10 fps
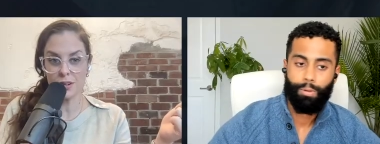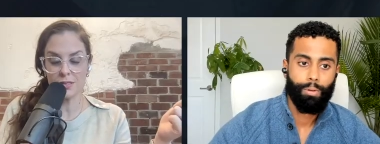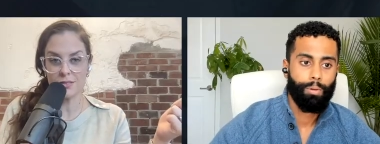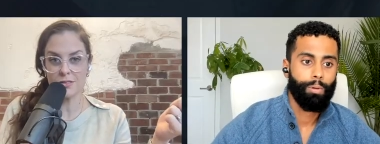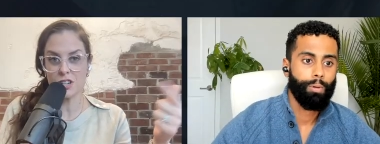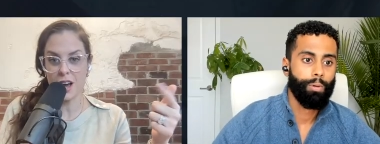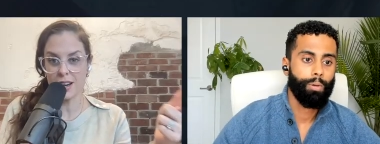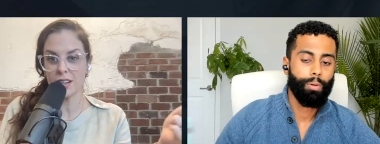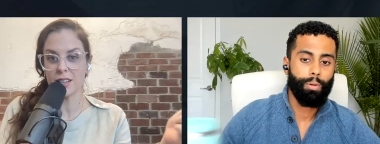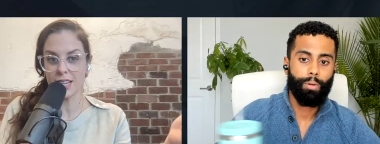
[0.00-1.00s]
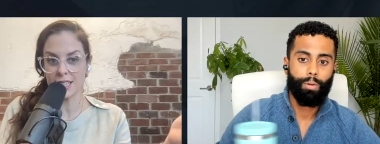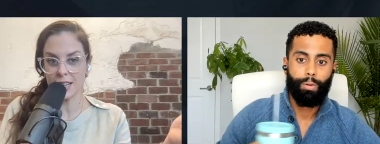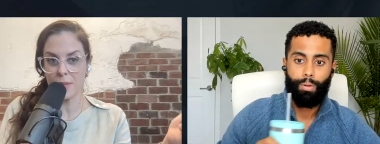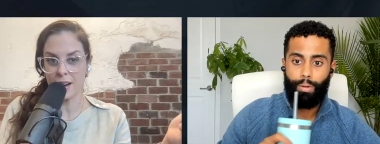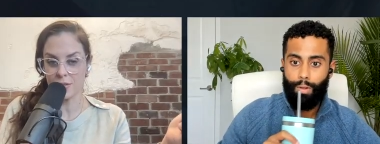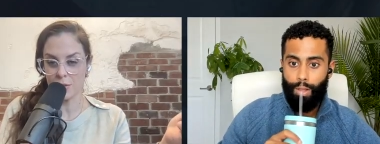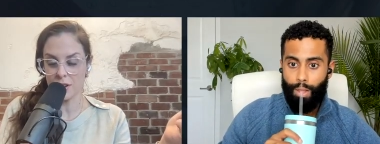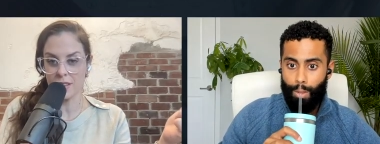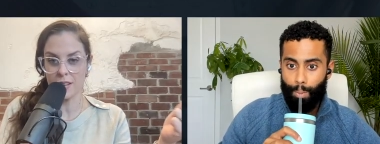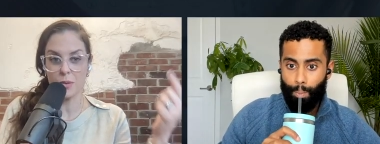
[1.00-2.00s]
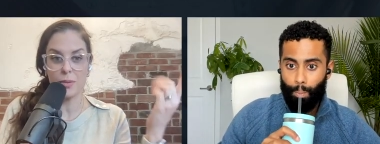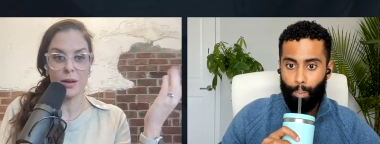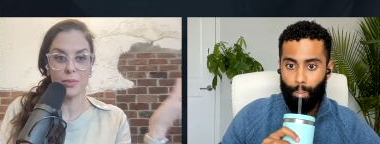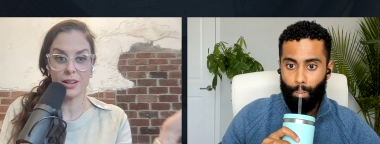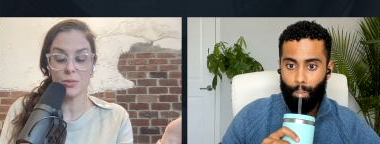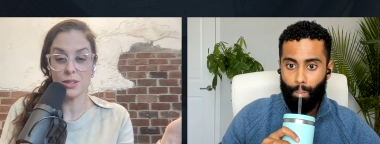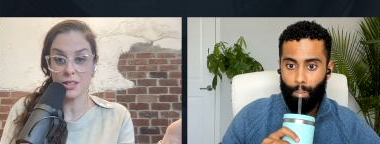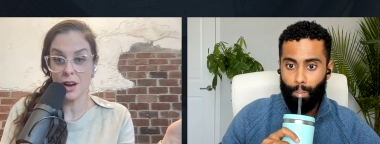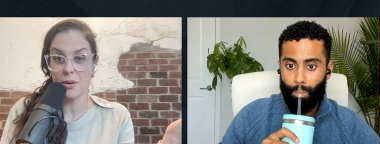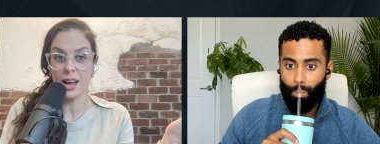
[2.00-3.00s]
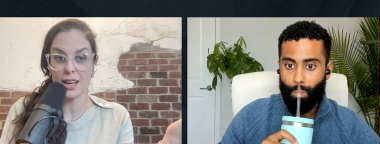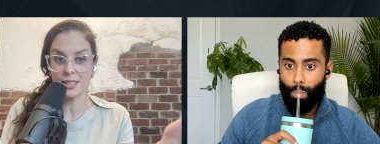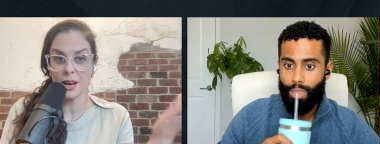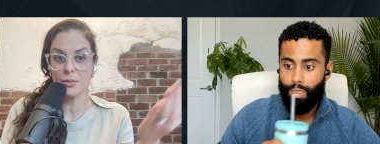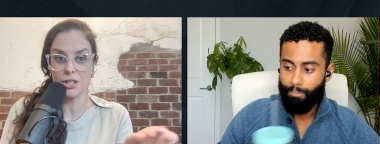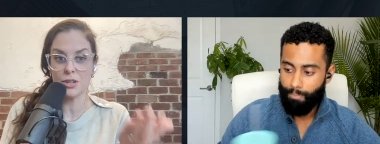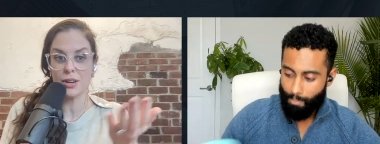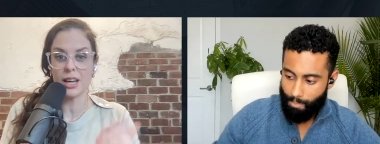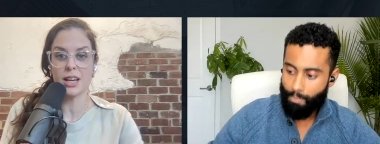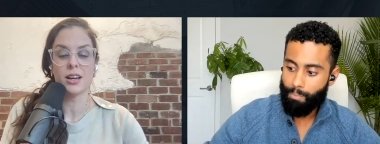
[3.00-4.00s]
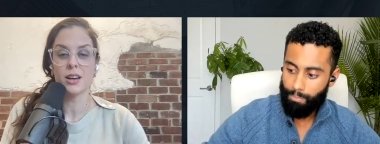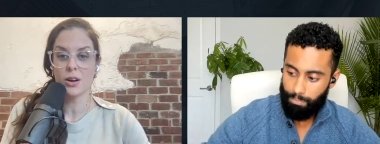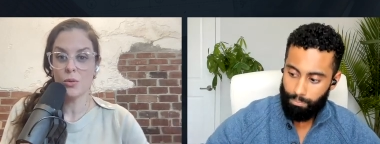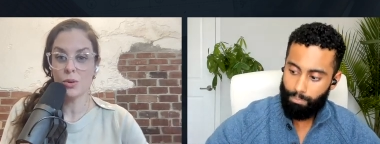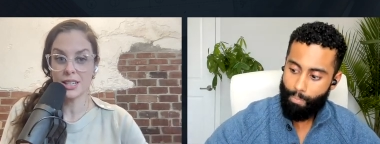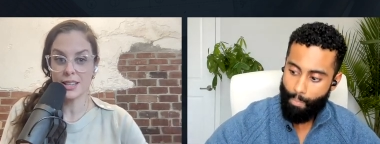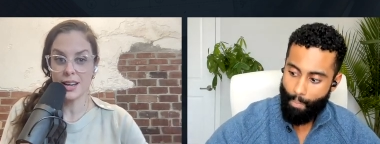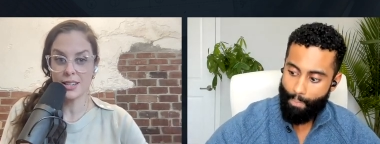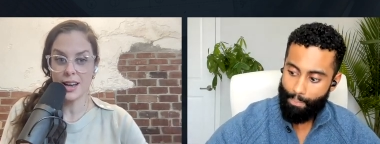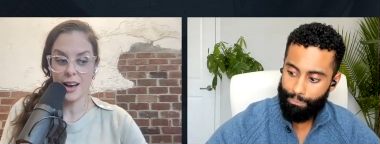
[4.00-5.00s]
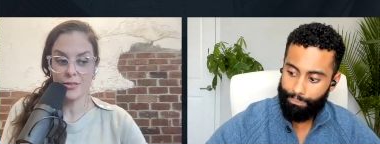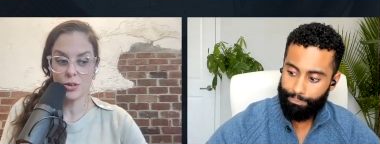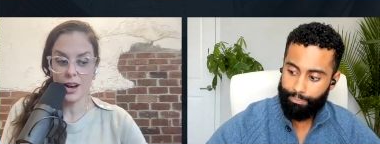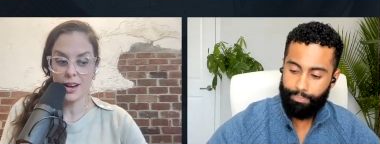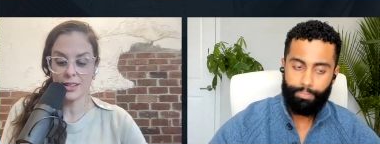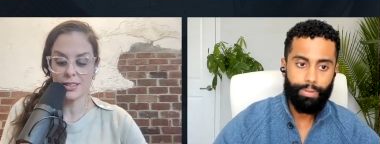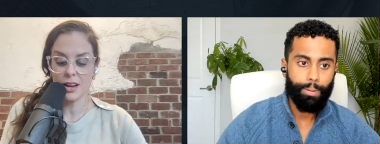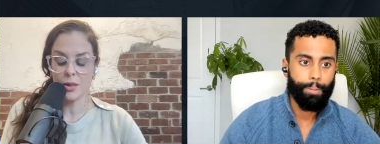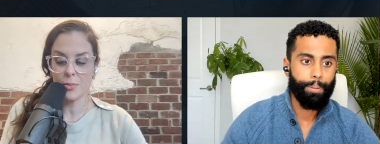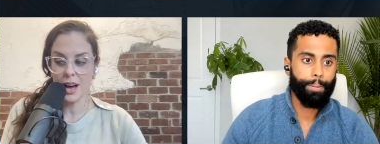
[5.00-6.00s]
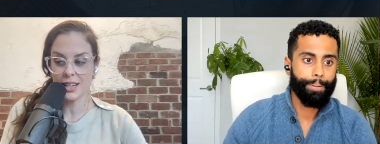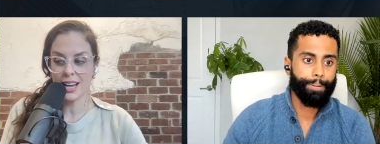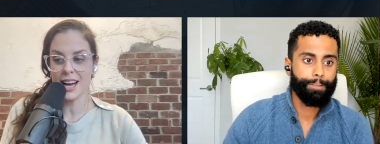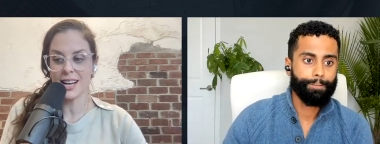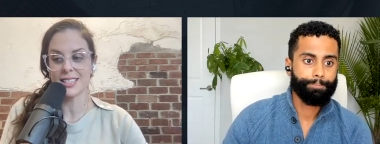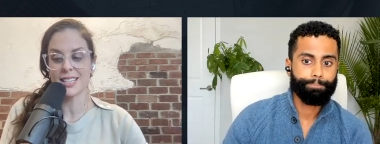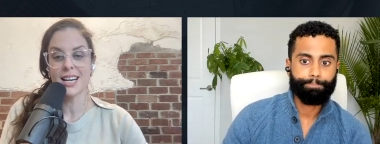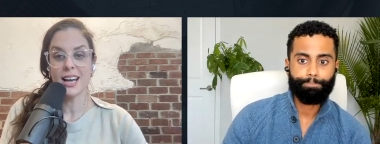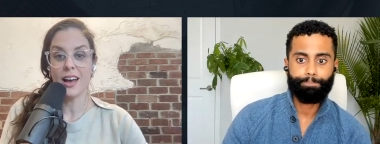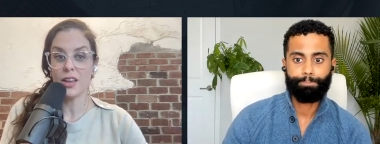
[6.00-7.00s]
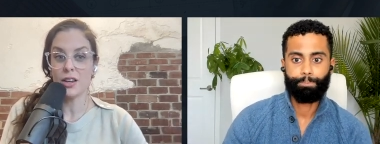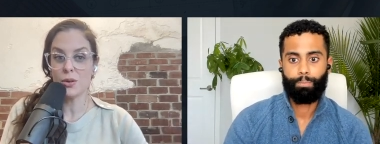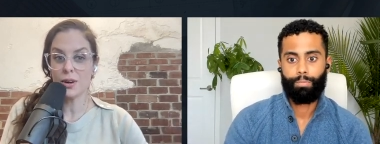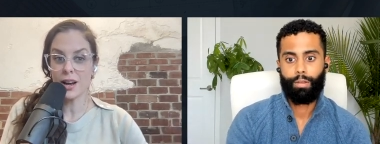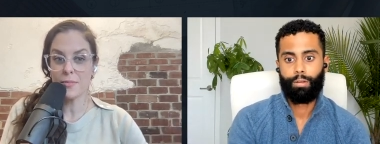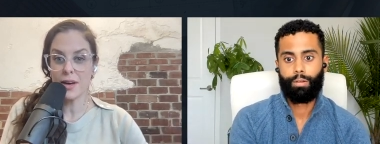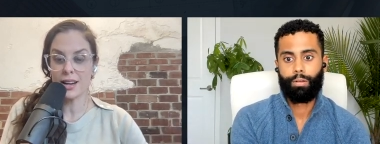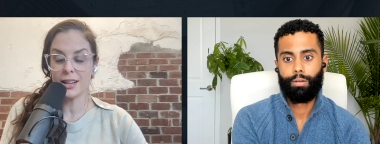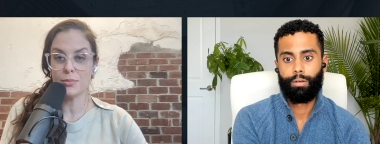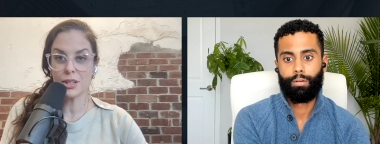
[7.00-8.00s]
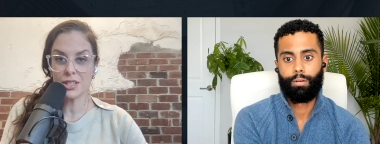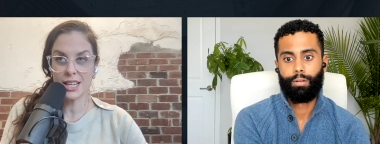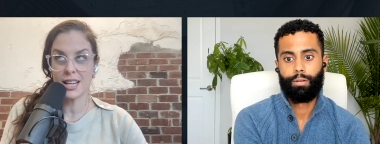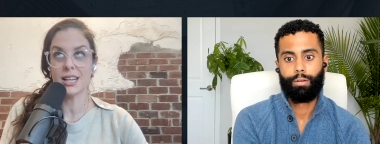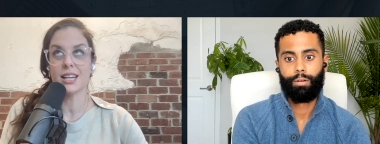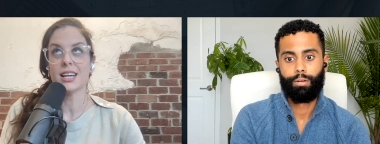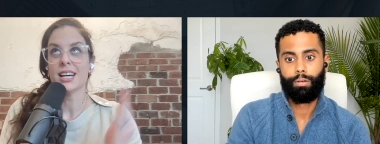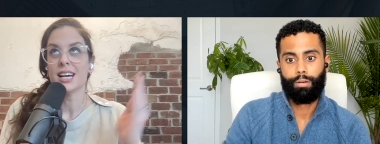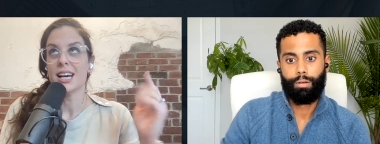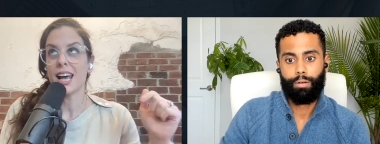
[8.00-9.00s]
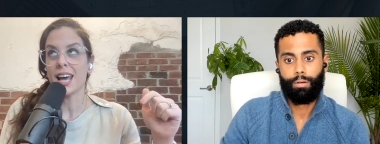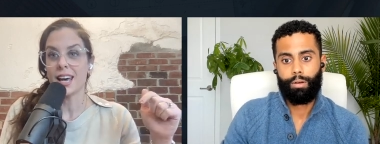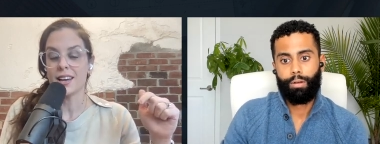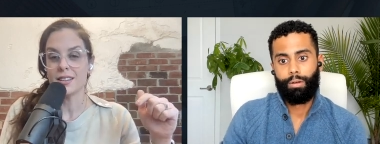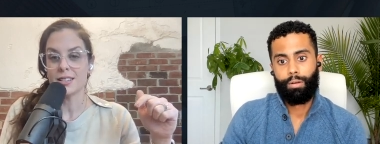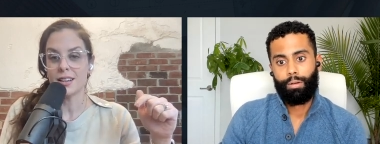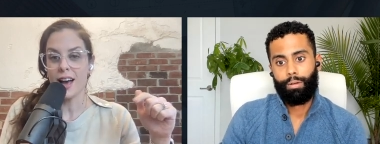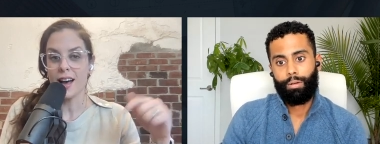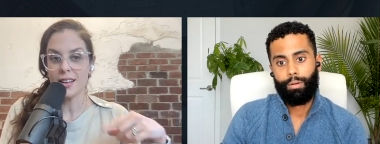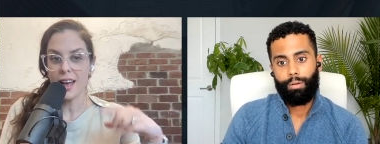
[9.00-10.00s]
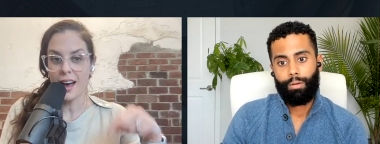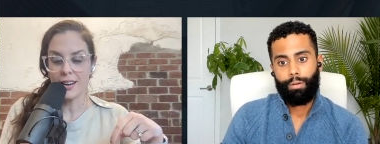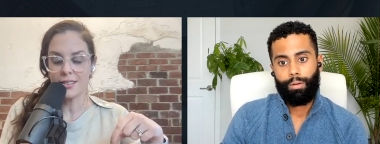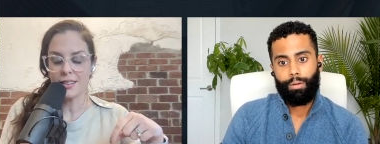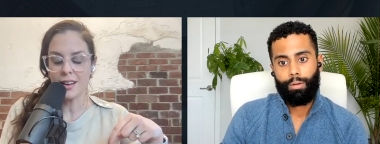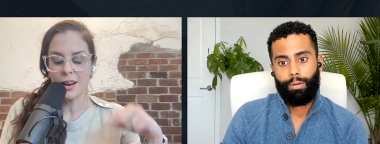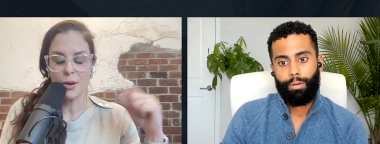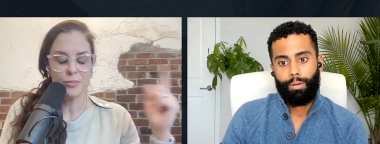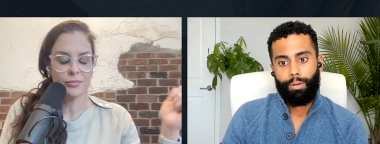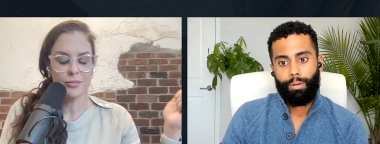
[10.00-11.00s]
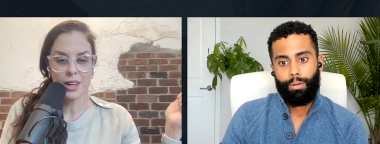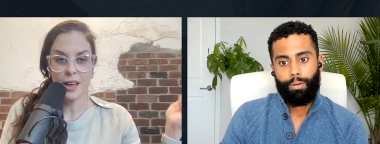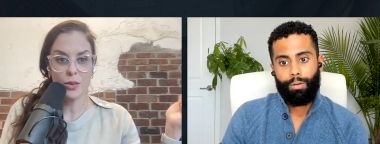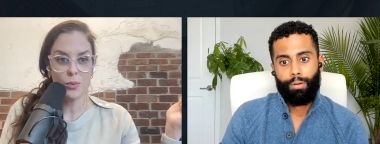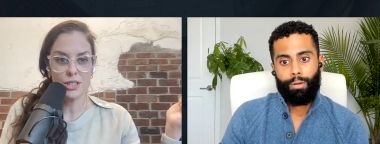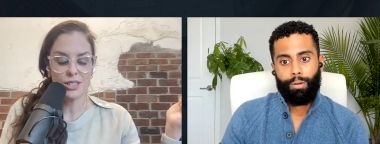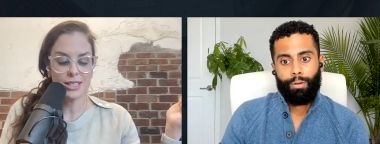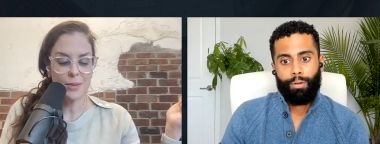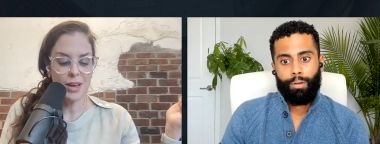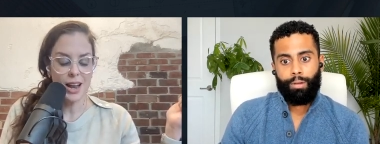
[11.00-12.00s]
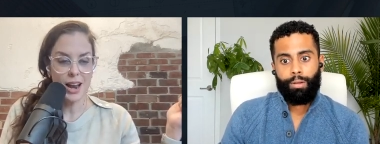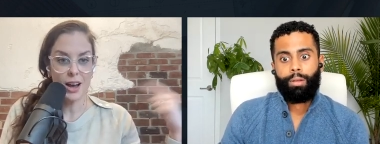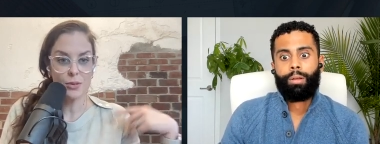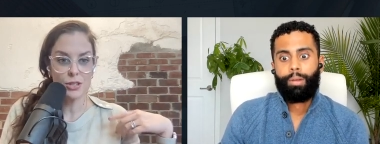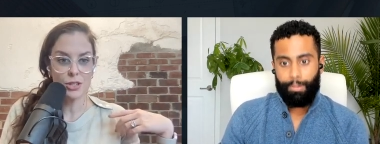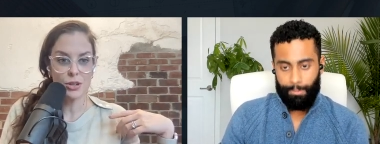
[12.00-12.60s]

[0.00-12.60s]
Speaker 1: in person and at, at um, at the Wizard Summit and I was doing social media audits and putting together the presentation for all of the people that were there. I was going through and typically because it's a room full of manufacturers mostly,